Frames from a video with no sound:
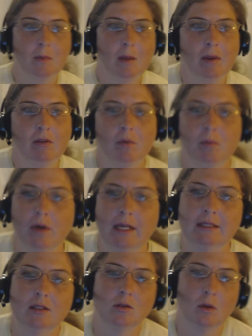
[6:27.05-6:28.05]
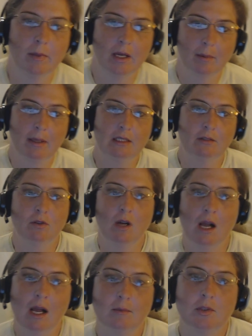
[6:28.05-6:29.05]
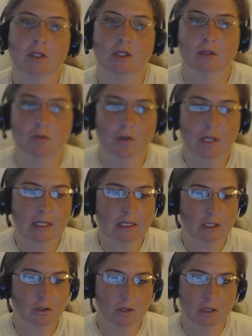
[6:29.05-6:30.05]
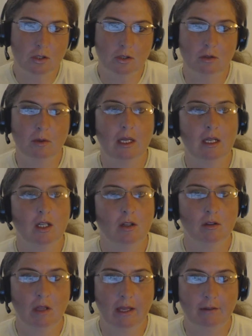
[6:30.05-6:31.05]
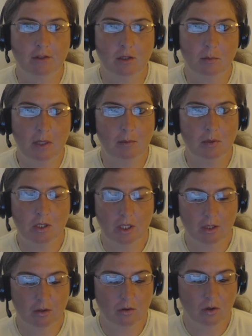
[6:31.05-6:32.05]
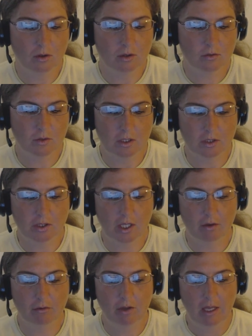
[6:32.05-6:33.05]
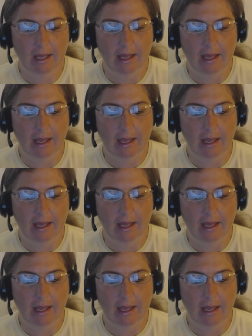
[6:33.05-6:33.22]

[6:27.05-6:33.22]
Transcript: maybe even brainstorming about different options for things that you can do in your life to meet particular goals for yourself.